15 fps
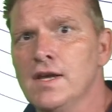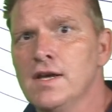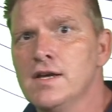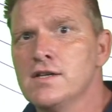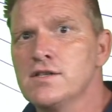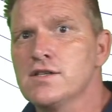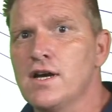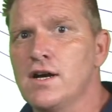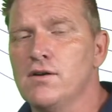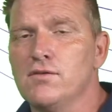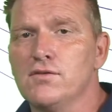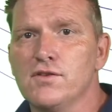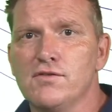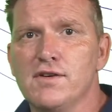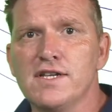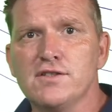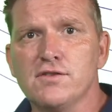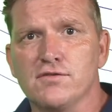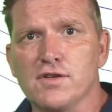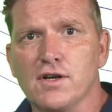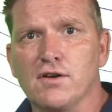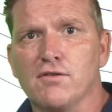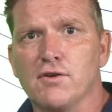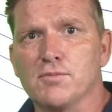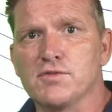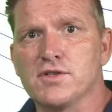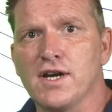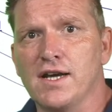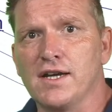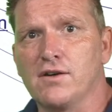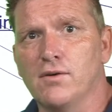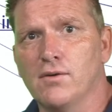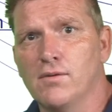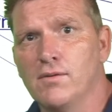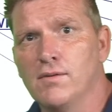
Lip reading: So the rest of the crop cycle.